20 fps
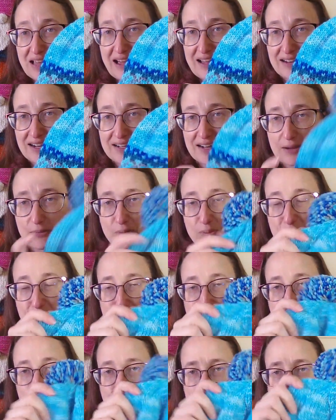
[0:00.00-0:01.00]
hat, and I will put a
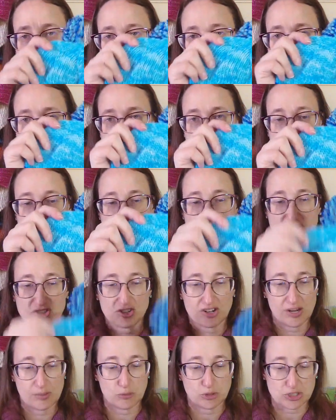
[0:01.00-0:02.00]
photo of this on
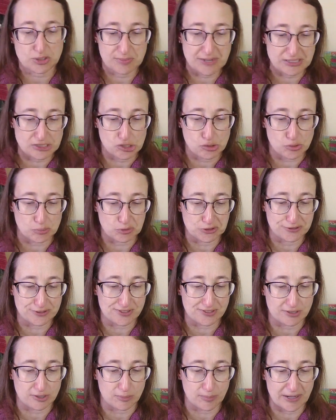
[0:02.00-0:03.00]
Instagram, which may show the blues
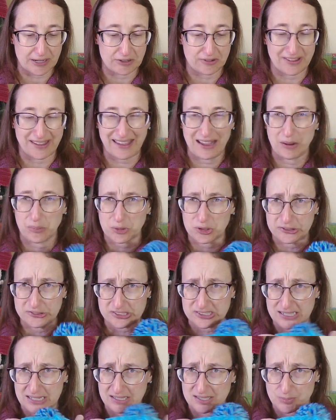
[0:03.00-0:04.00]
a little better. The camera
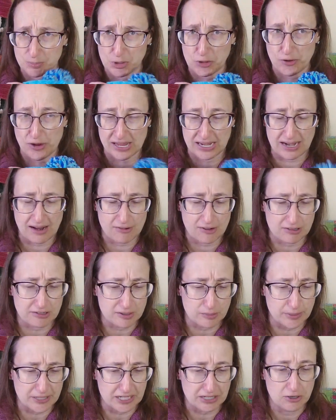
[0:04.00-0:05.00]
looks like it's blowing it out a
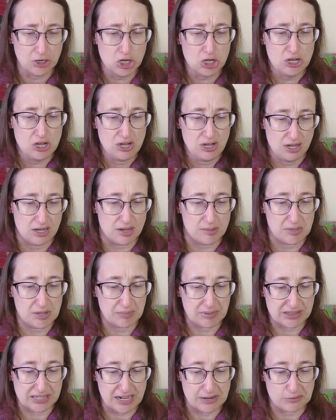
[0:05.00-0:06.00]
little bit.
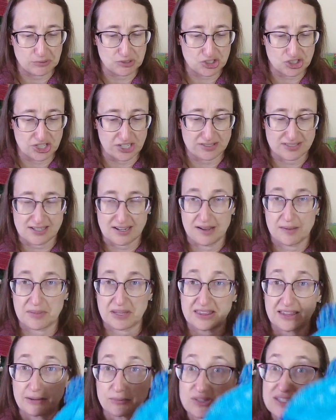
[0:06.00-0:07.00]
But that was just,
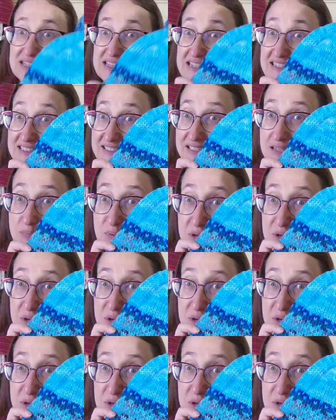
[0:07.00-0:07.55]
that was the Easy